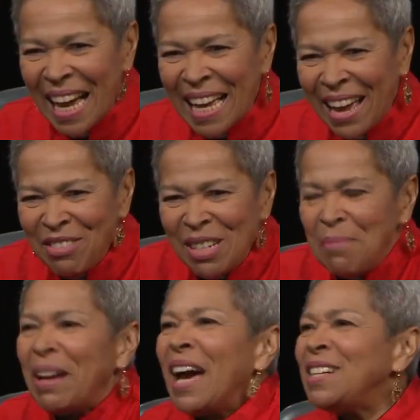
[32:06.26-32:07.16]
I, every
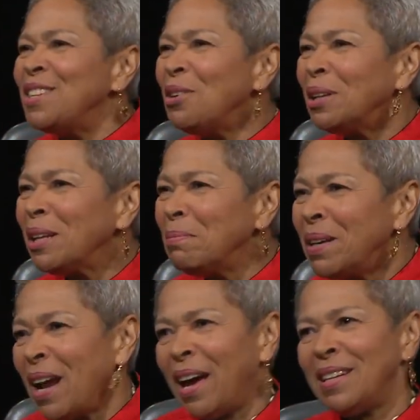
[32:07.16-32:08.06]
time I got to know a little
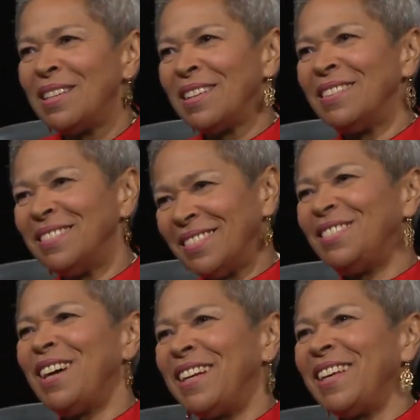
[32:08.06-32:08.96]
bit, I had to
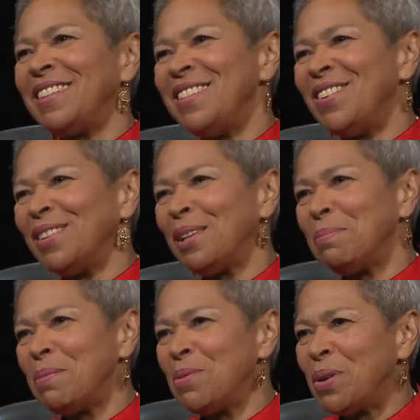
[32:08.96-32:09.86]
try to get to know a little
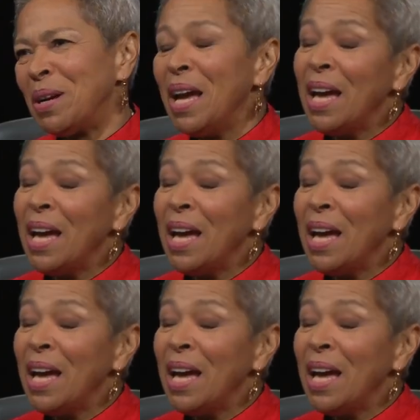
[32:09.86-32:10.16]
bit more.